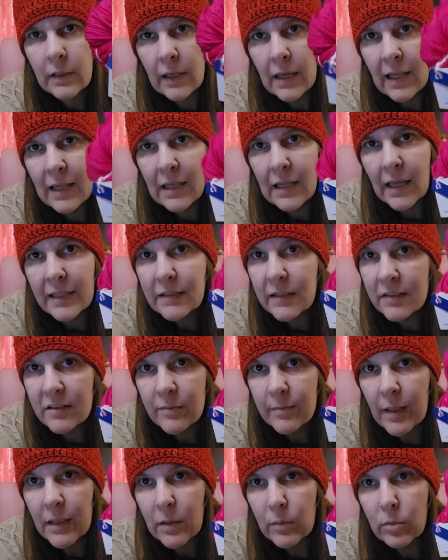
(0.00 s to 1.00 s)
I like this
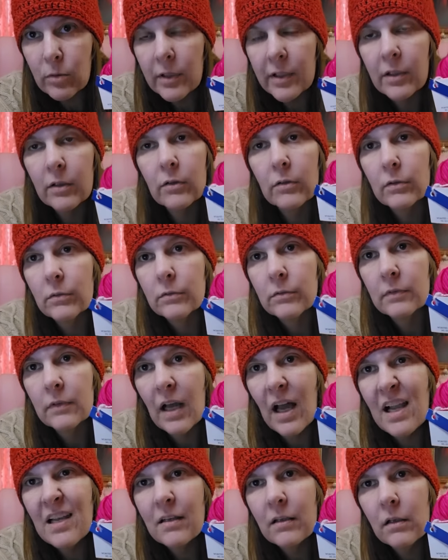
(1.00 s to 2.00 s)
Malabrigo.
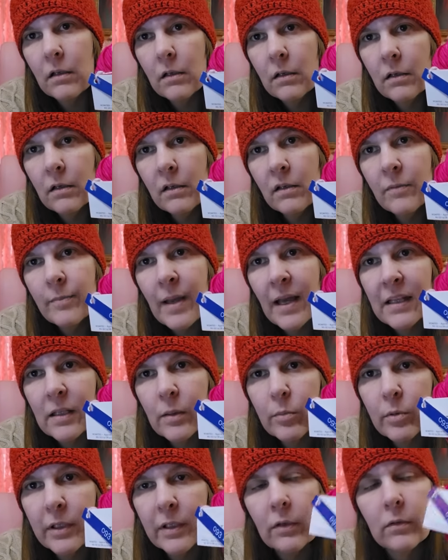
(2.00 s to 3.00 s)
I love
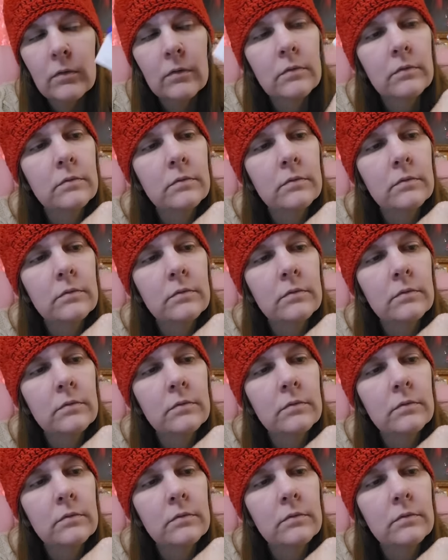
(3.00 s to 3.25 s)
Malabrigo.